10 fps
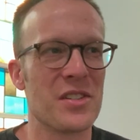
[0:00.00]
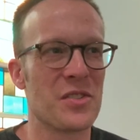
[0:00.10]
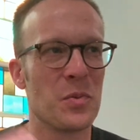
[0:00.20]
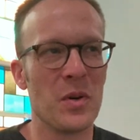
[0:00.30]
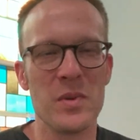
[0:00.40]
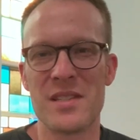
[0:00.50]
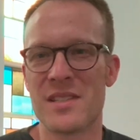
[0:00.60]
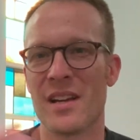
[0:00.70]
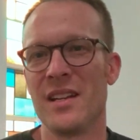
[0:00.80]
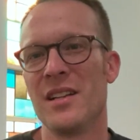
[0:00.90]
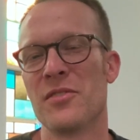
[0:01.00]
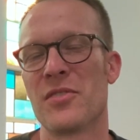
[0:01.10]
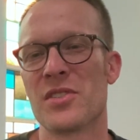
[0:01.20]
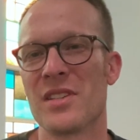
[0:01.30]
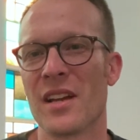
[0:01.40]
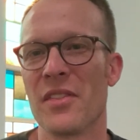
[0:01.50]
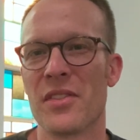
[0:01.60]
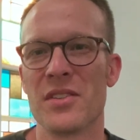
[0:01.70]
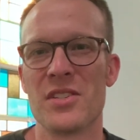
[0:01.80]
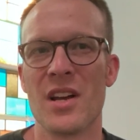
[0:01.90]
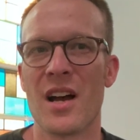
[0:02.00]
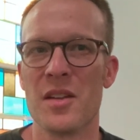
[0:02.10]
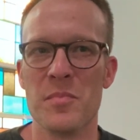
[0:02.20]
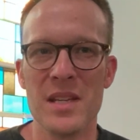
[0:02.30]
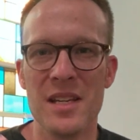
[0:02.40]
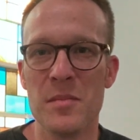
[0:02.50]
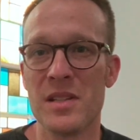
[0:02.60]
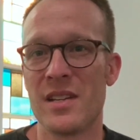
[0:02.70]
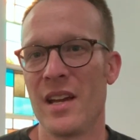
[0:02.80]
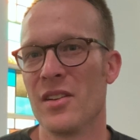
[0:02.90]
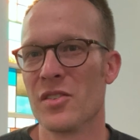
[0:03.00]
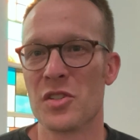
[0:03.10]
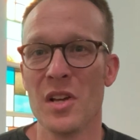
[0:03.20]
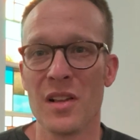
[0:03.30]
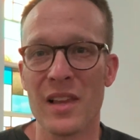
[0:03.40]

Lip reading: This is what we studied in 1st, 2nd, 3rd John. Be imitators.